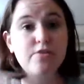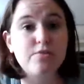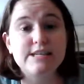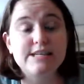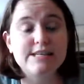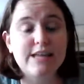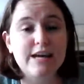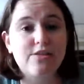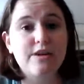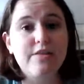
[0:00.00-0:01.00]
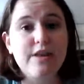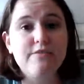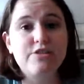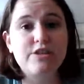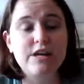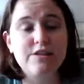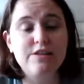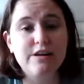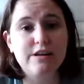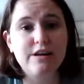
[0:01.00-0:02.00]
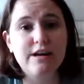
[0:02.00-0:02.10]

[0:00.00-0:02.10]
reasons, like they've studied the